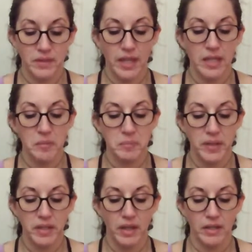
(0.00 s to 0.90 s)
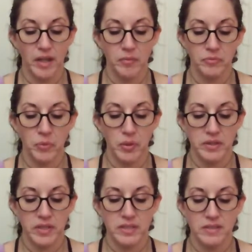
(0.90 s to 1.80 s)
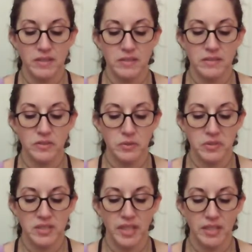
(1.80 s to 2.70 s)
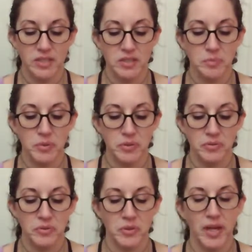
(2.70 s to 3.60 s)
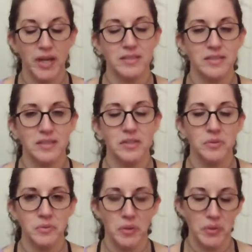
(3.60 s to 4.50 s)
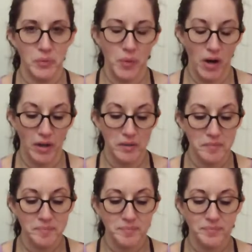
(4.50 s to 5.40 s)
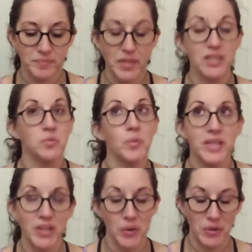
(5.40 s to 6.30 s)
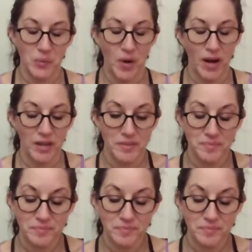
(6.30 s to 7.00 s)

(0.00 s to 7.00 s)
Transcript: Let it be and come forth into this new stage as beautiful as you know you are, as we know you are.